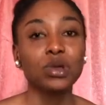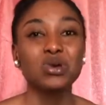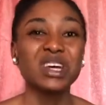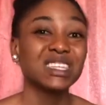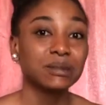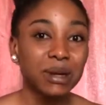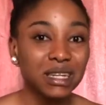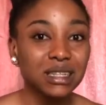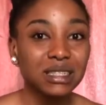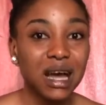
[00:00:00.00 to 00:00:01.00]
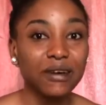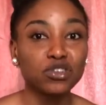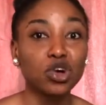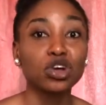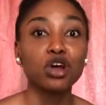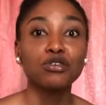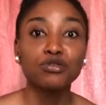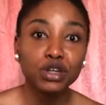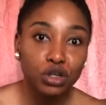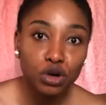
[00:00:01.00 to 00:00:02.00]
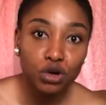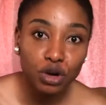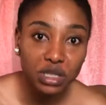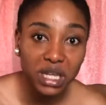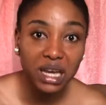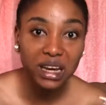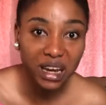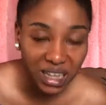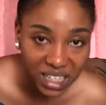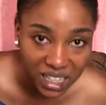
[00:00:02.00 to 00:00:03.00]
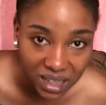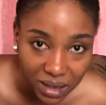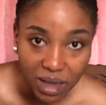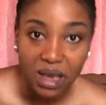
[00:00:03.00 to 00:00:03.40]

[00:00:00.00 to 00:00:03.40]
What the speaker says: we are expected to have done rigorous cleaning.